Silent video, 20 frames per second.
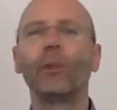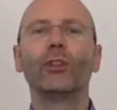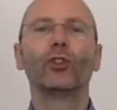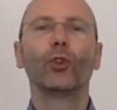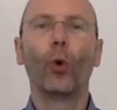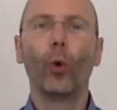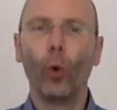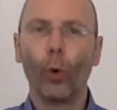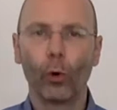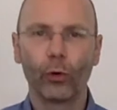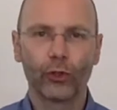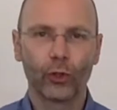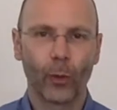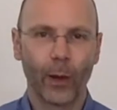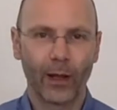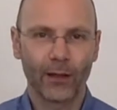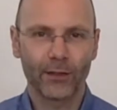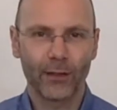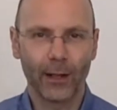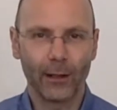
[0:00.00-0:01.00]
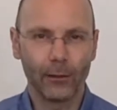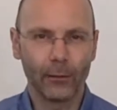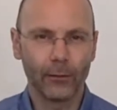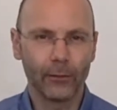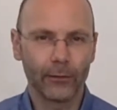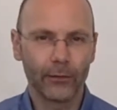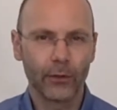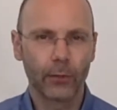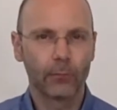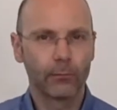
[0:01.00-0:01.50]
talk to
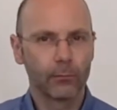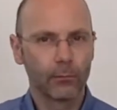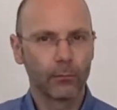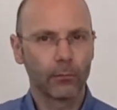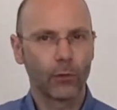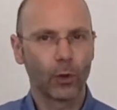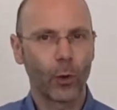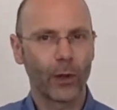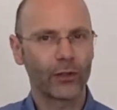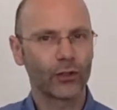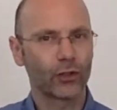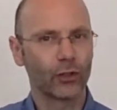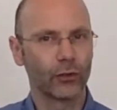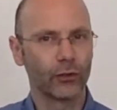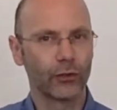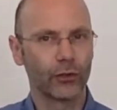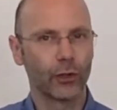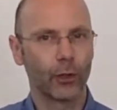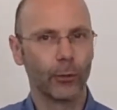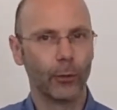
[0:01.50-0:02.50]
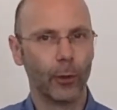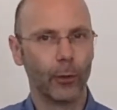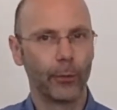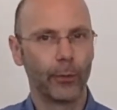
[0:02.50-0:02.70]
ourselves, questions come up.